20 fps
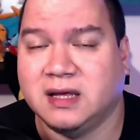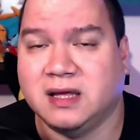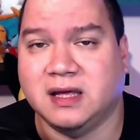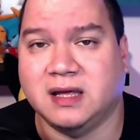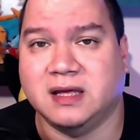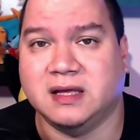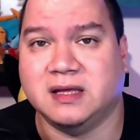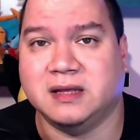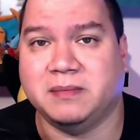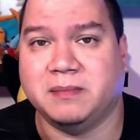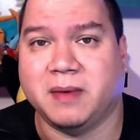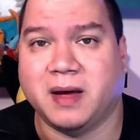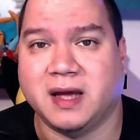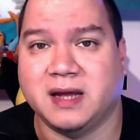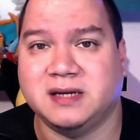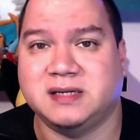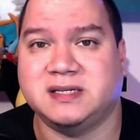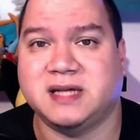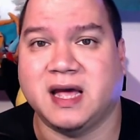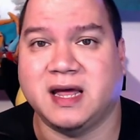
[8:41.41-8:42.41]
In
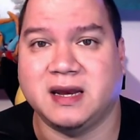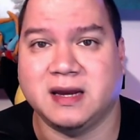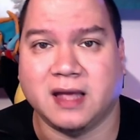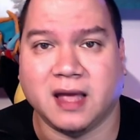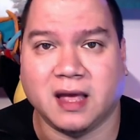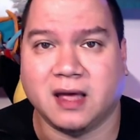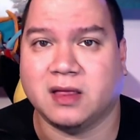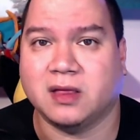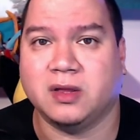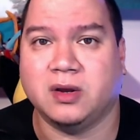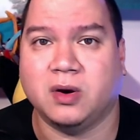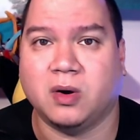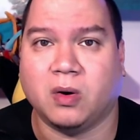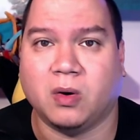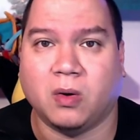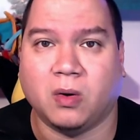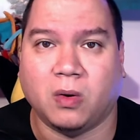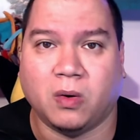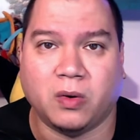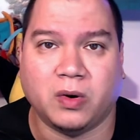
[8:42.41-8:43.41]
my ten gallon
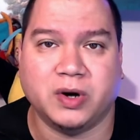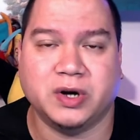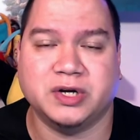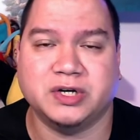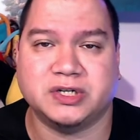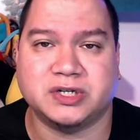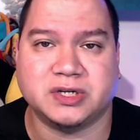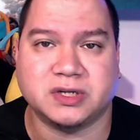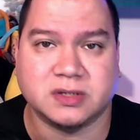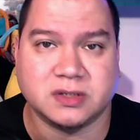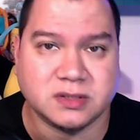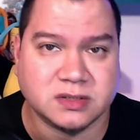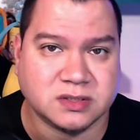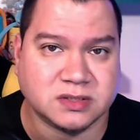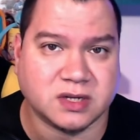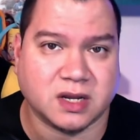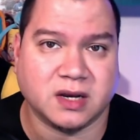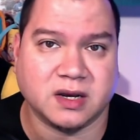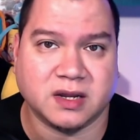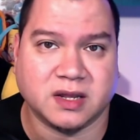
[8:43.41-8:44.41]
orange
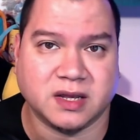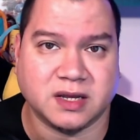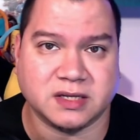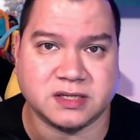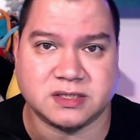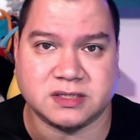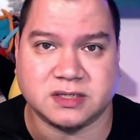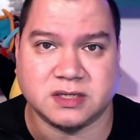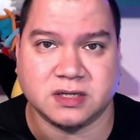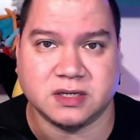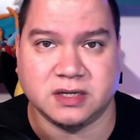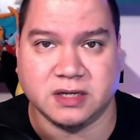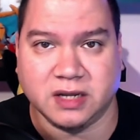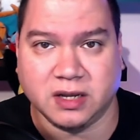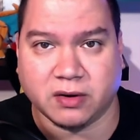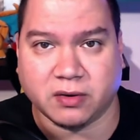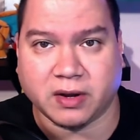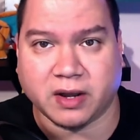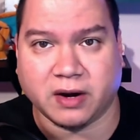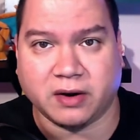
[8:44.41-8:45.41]
sun-kissed
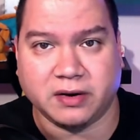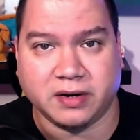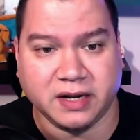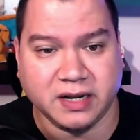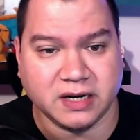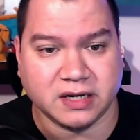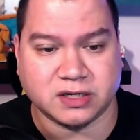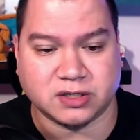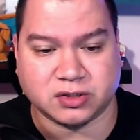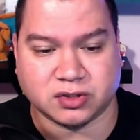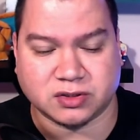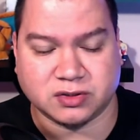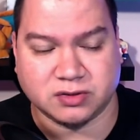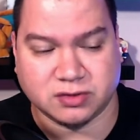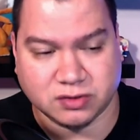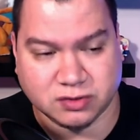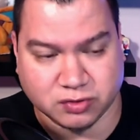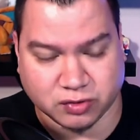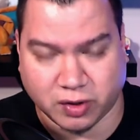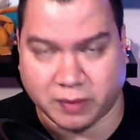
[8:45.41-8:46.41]
Neocaridina sh
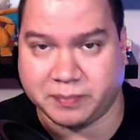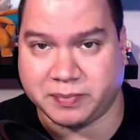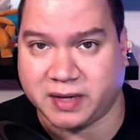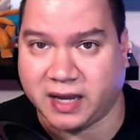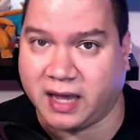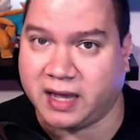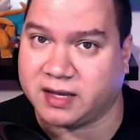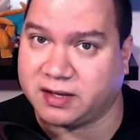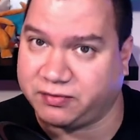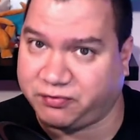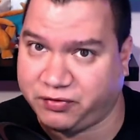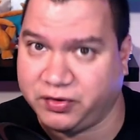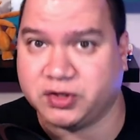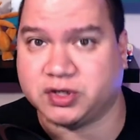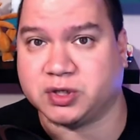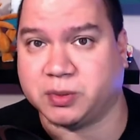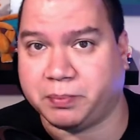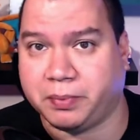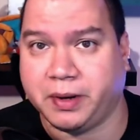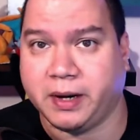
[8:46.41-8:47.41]
shrimp tank, a
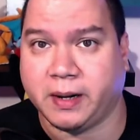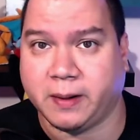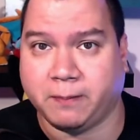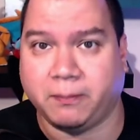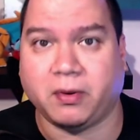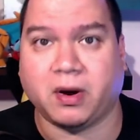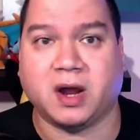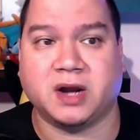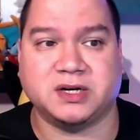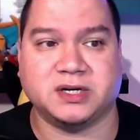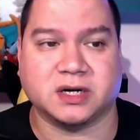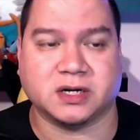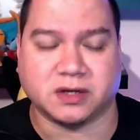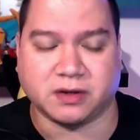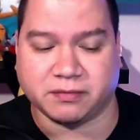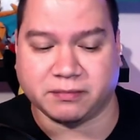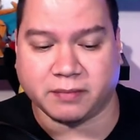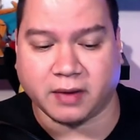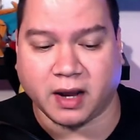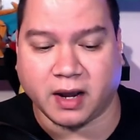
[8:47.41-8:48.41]
future breeding project
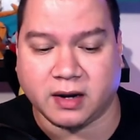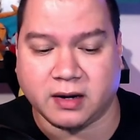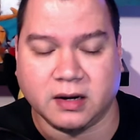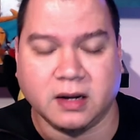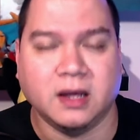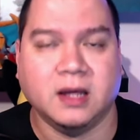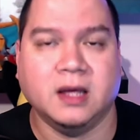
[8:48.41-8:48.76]
of mine,